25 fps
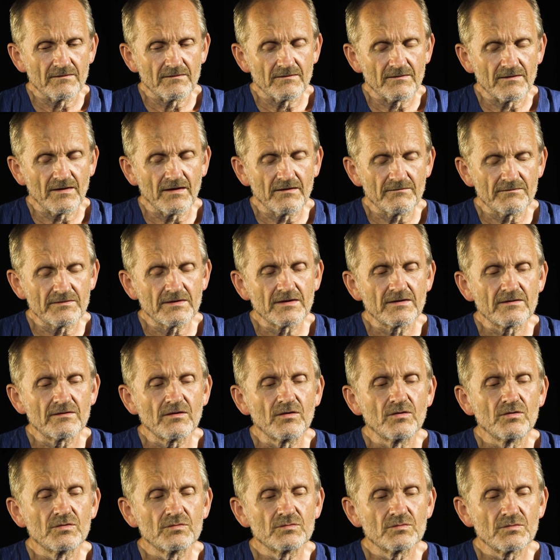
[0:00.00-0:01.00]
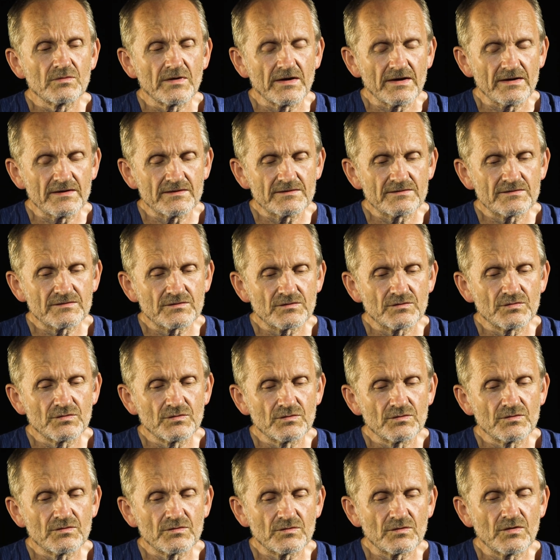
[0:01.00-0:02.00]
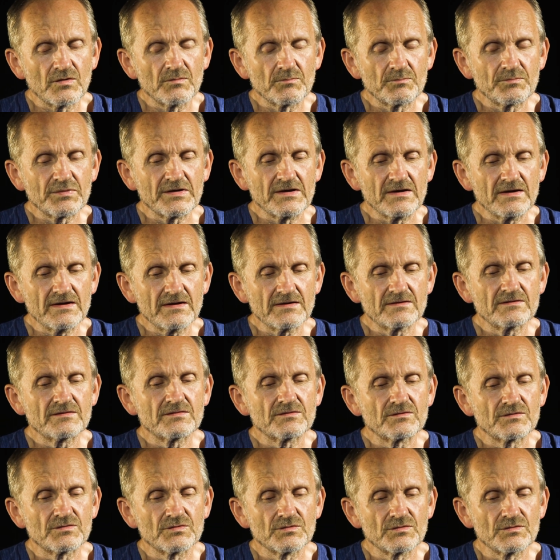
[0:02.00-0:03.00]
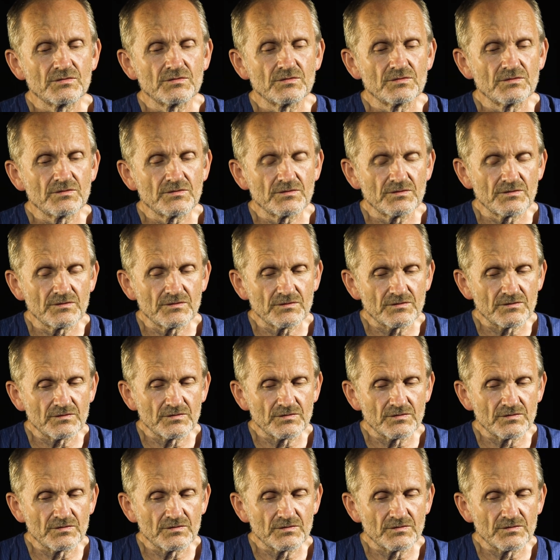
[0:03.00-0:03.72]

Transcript: have their own ways to compete to